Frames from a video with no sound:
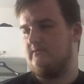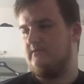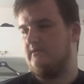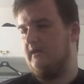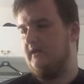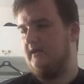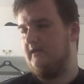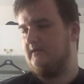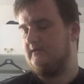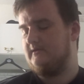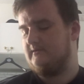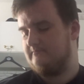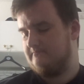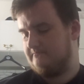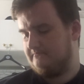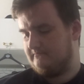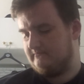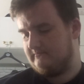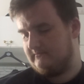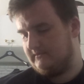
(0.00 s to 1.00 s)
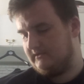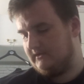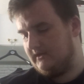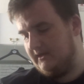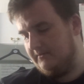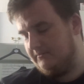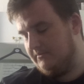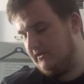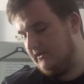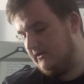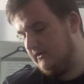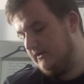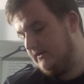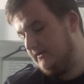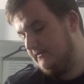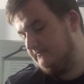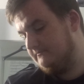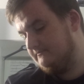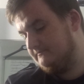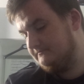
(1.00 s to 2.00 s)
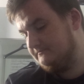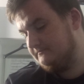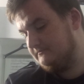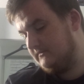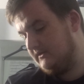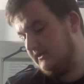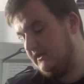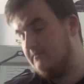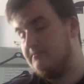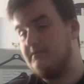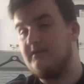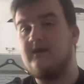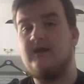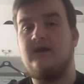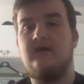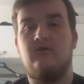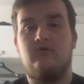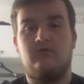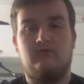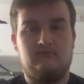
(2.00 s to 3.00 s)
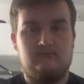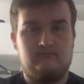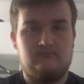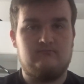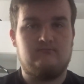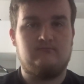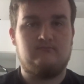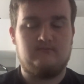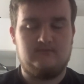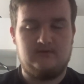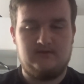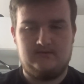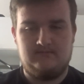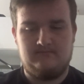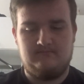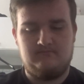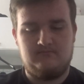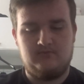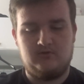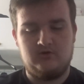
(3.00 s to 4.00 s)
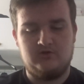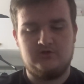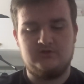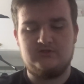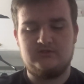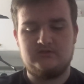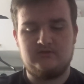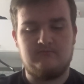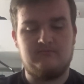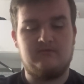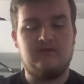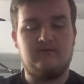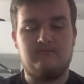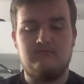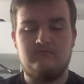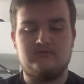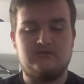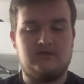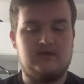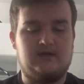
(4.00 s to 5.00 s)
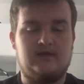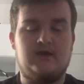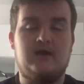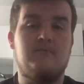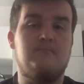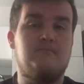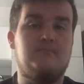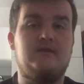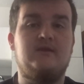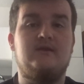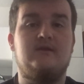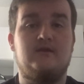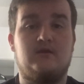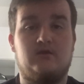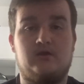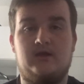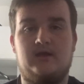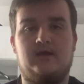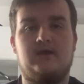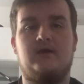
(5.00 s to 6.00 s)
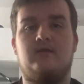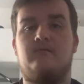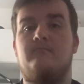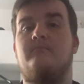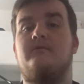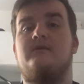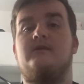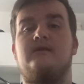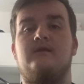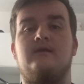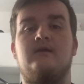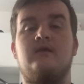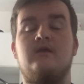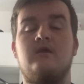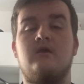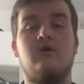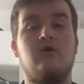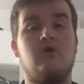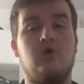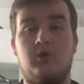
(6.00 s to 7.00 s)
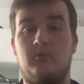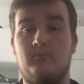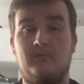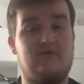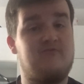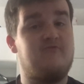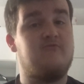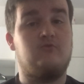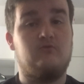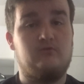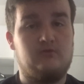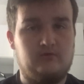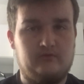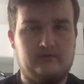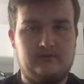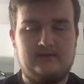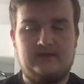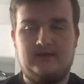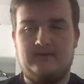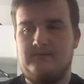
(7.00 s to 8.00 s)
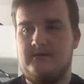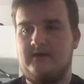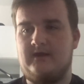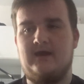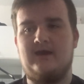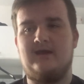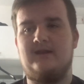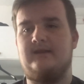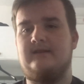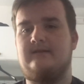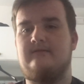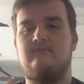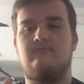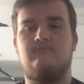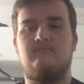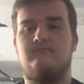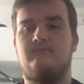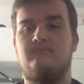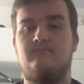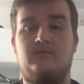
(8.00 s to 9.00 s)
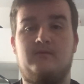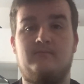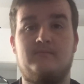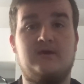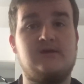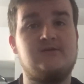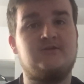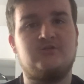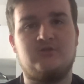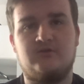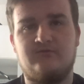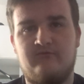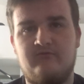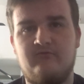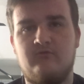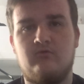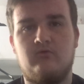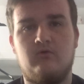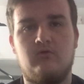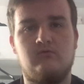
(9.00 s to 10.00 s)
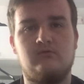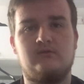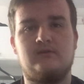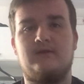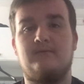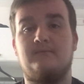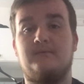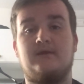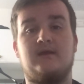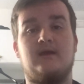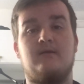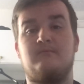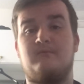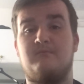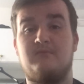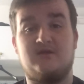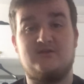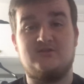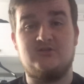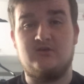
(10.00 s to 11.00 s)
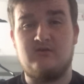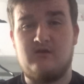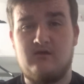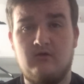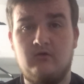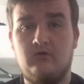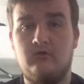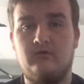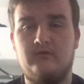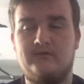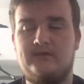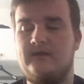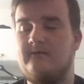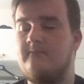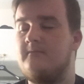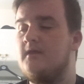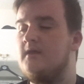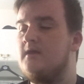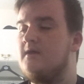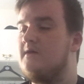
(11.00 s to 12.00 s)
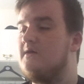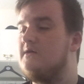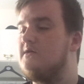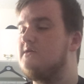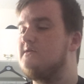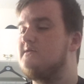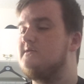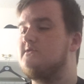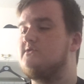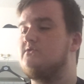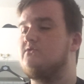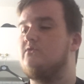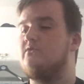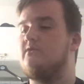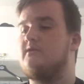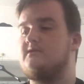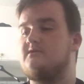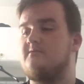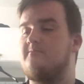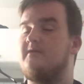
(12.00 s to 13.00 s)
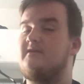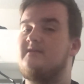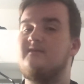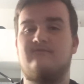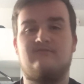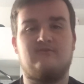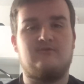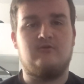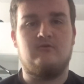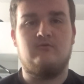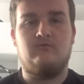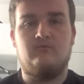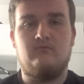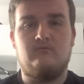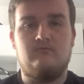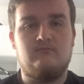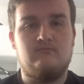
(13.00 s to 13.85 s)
like keep an eye on, because sometimes I can't be here, I can't be on my phone all the time, I can't be messaging folk all the time, I can't be messaging her all the time, so it's a bit difficult